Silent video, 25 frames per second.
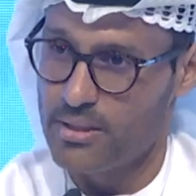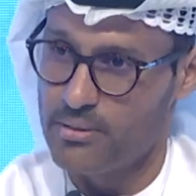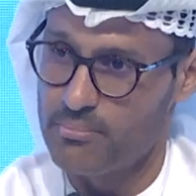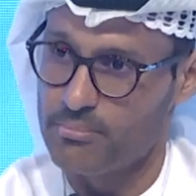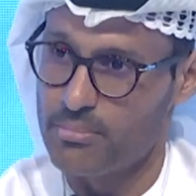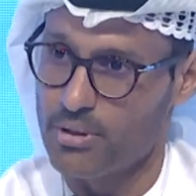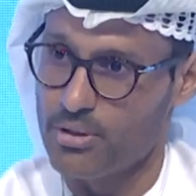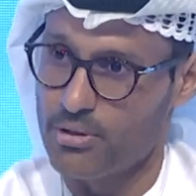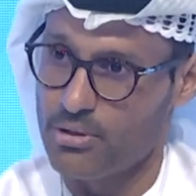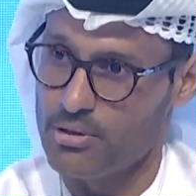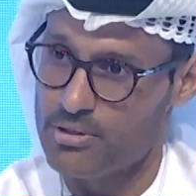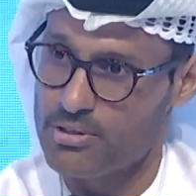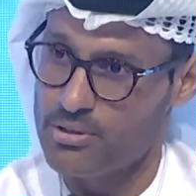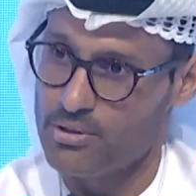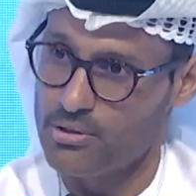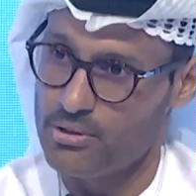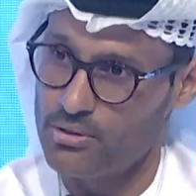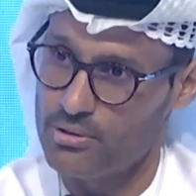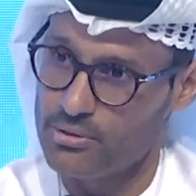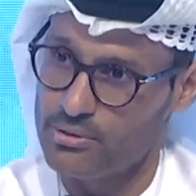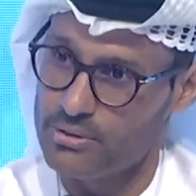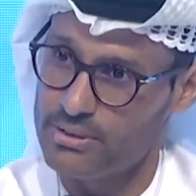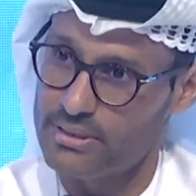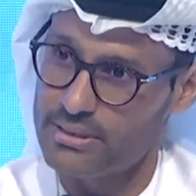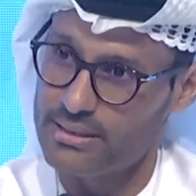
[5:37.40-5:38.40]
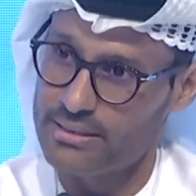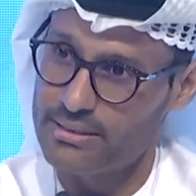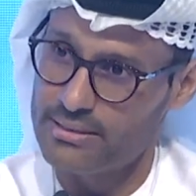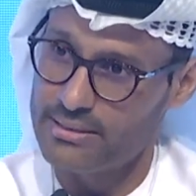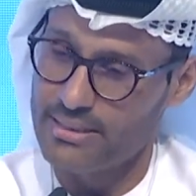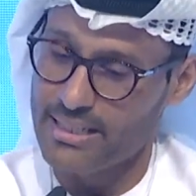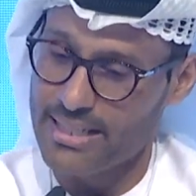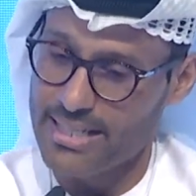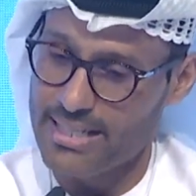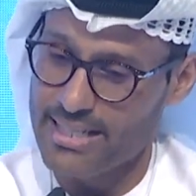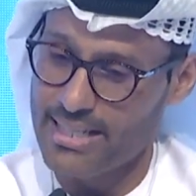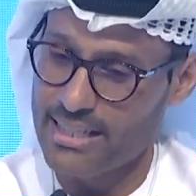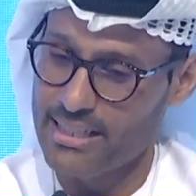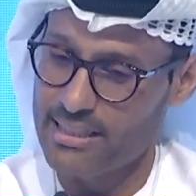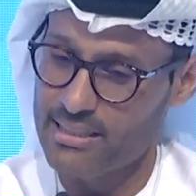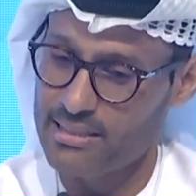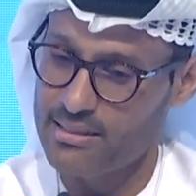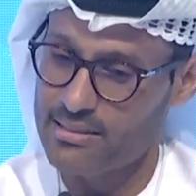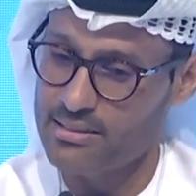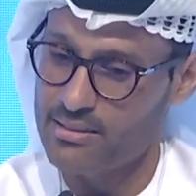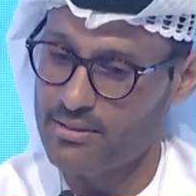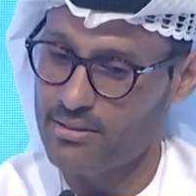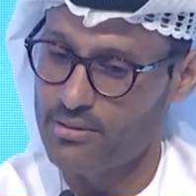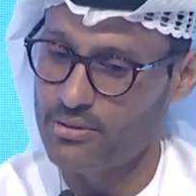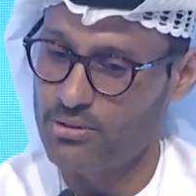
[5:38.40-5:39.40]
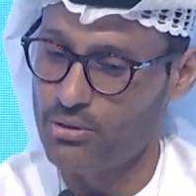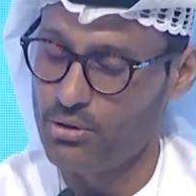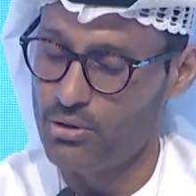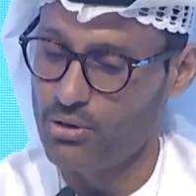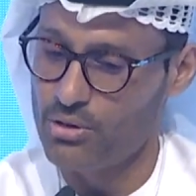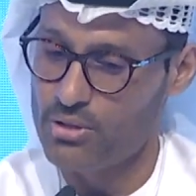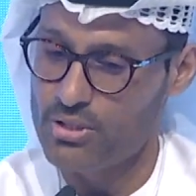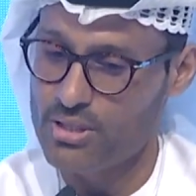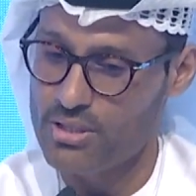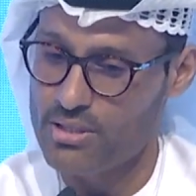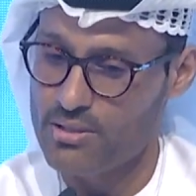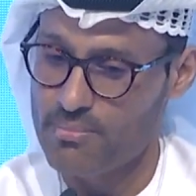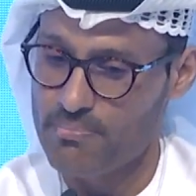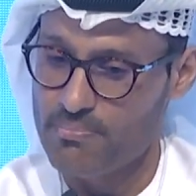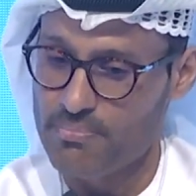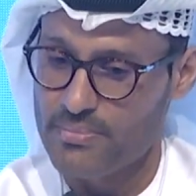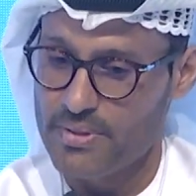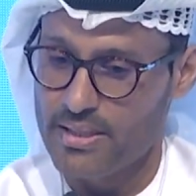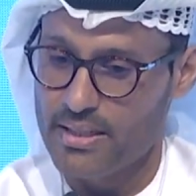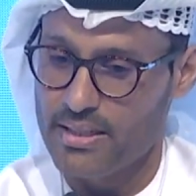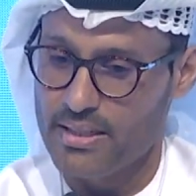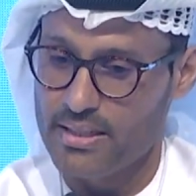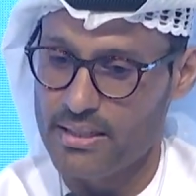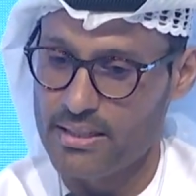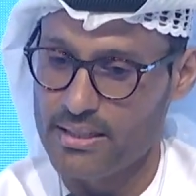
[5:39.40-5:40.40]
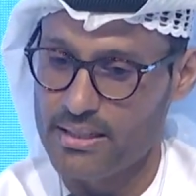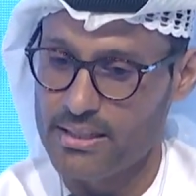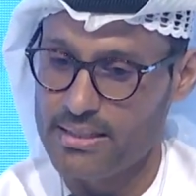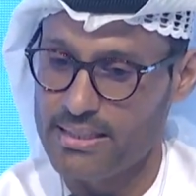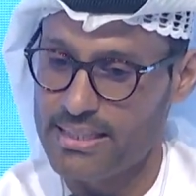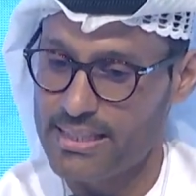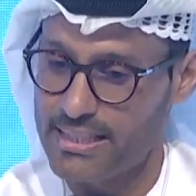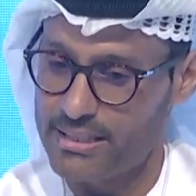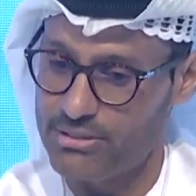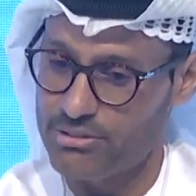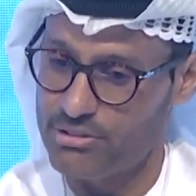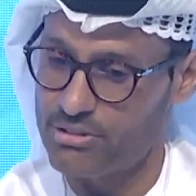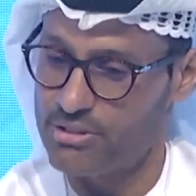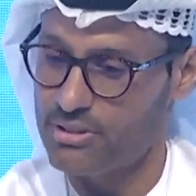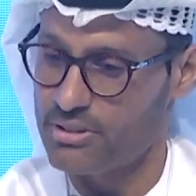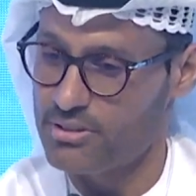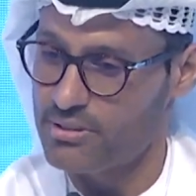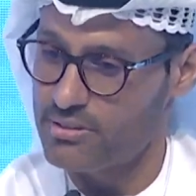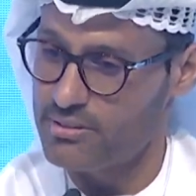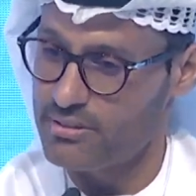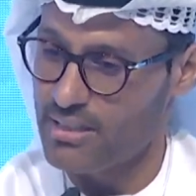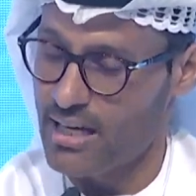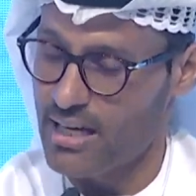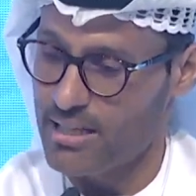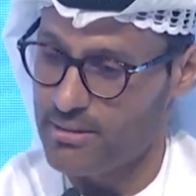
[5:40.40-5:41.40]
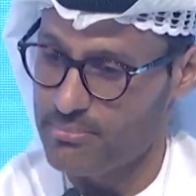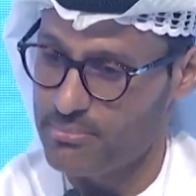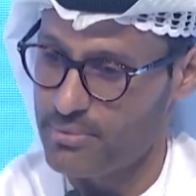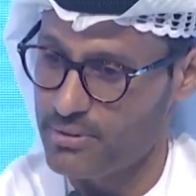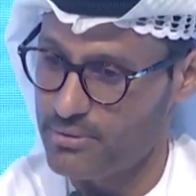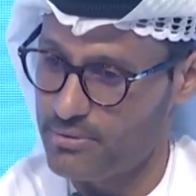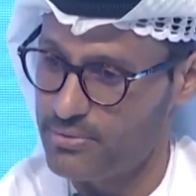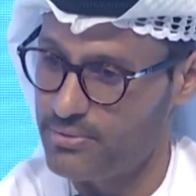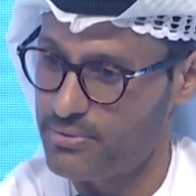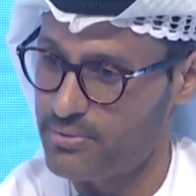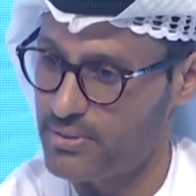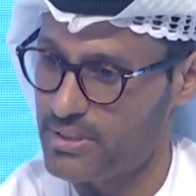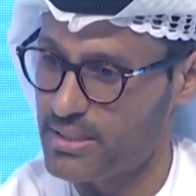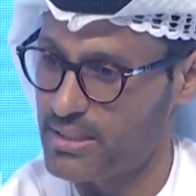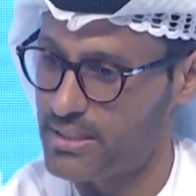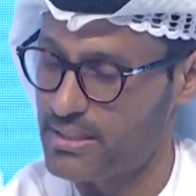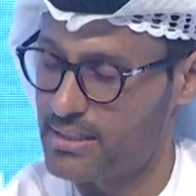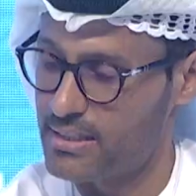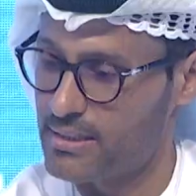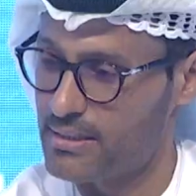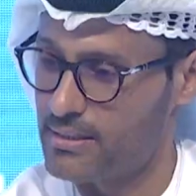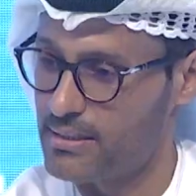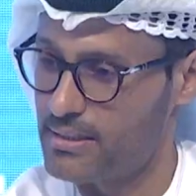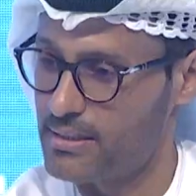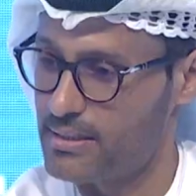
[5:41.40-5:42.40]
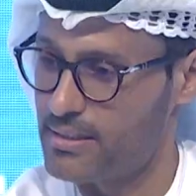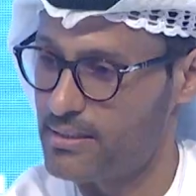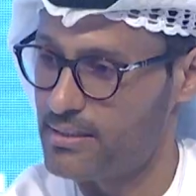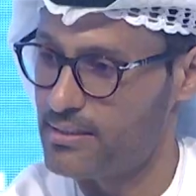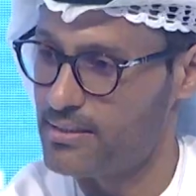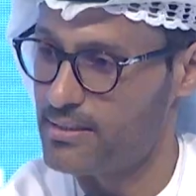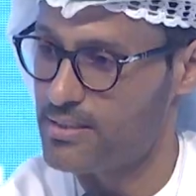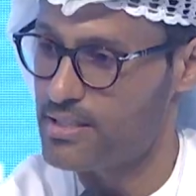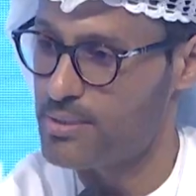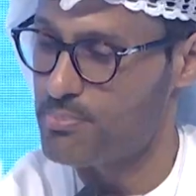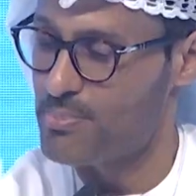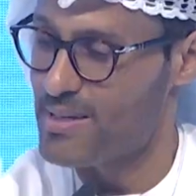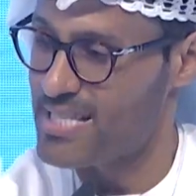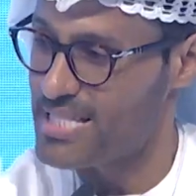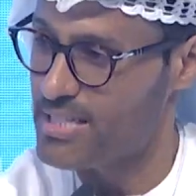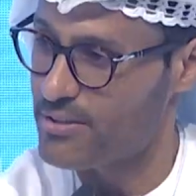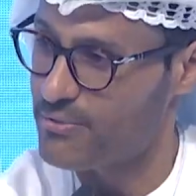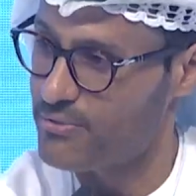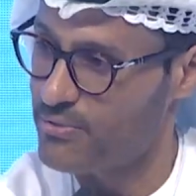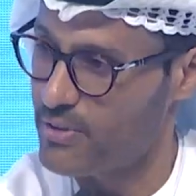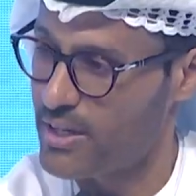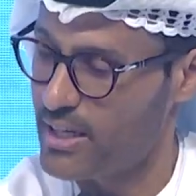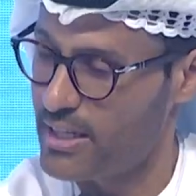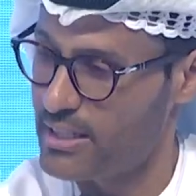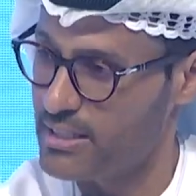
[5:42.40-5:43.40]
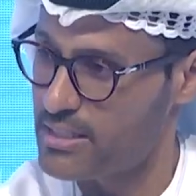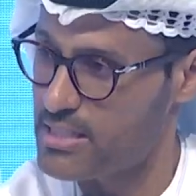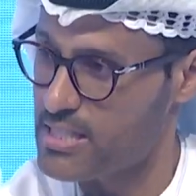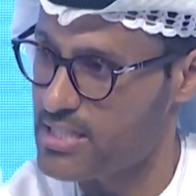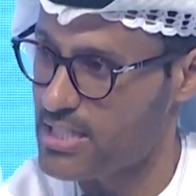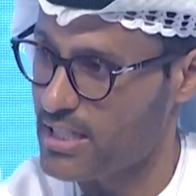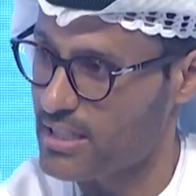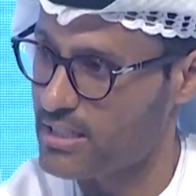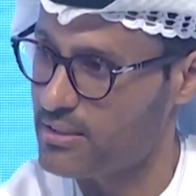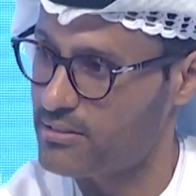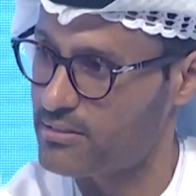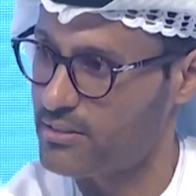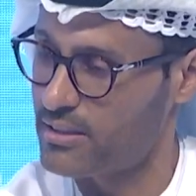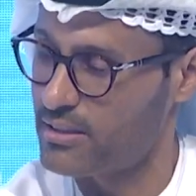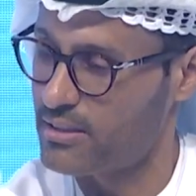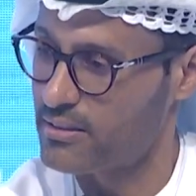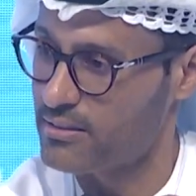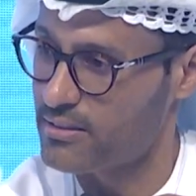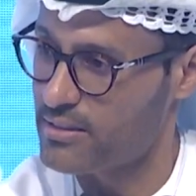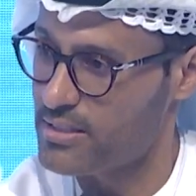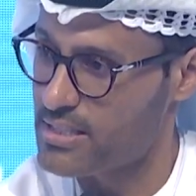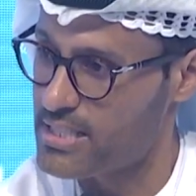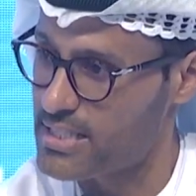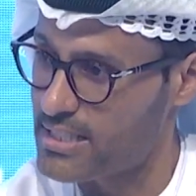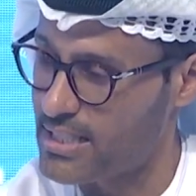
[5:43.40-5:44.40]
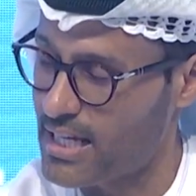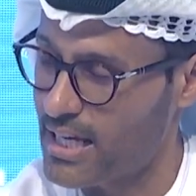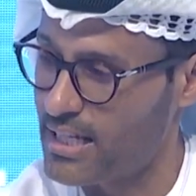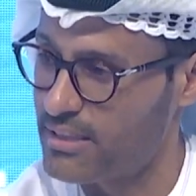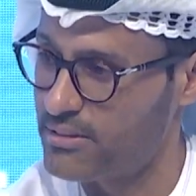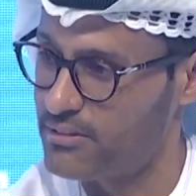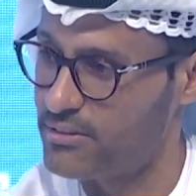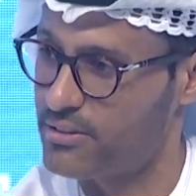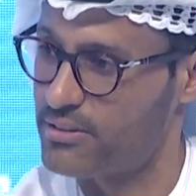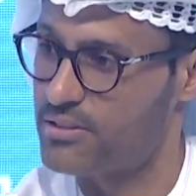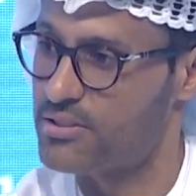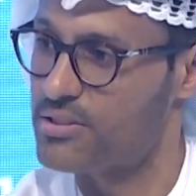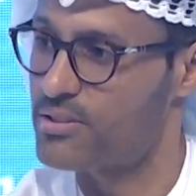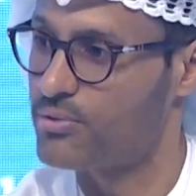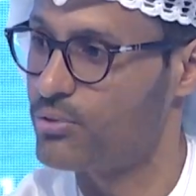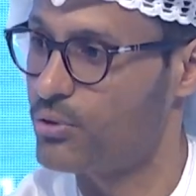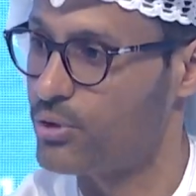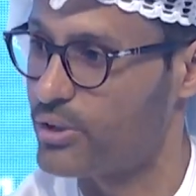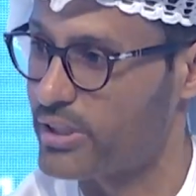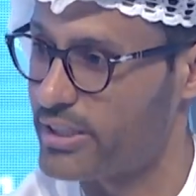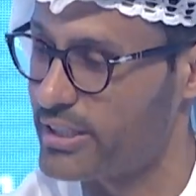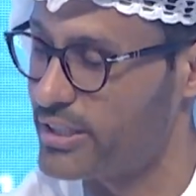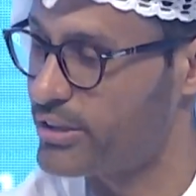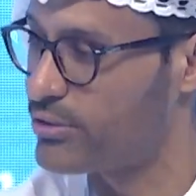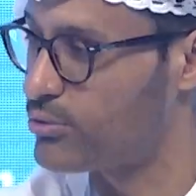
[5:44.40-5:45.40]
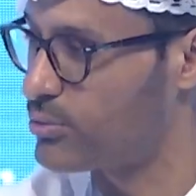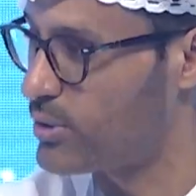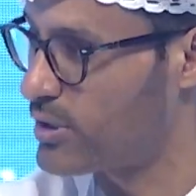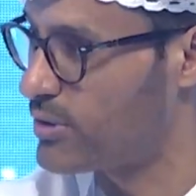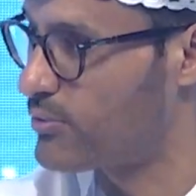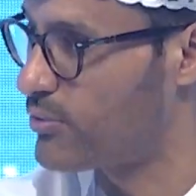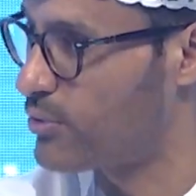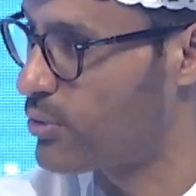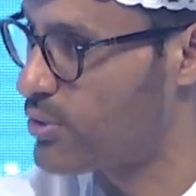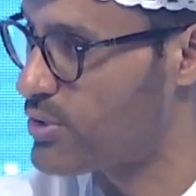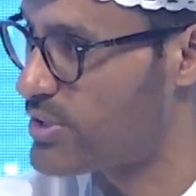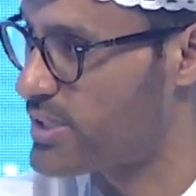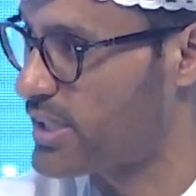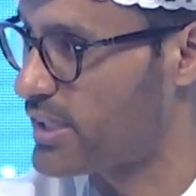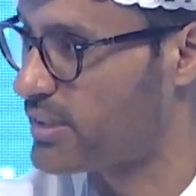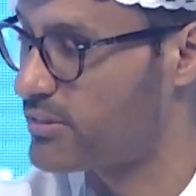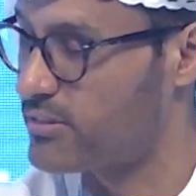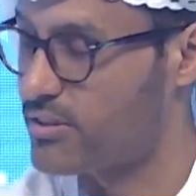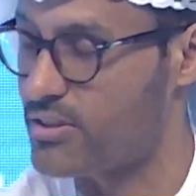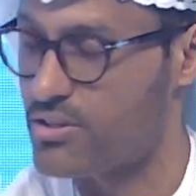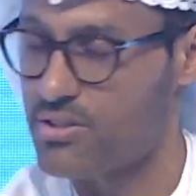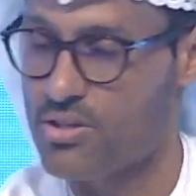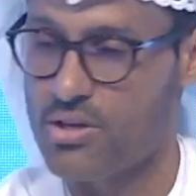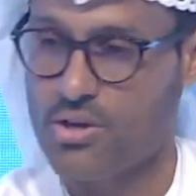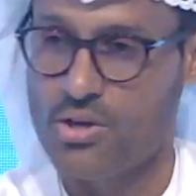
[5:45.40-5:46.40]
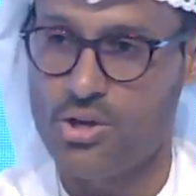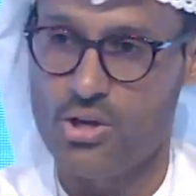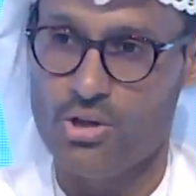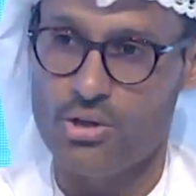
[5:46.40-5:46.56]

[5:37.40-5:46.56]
but also create those niche type of specified sector standards for each one of those sectors.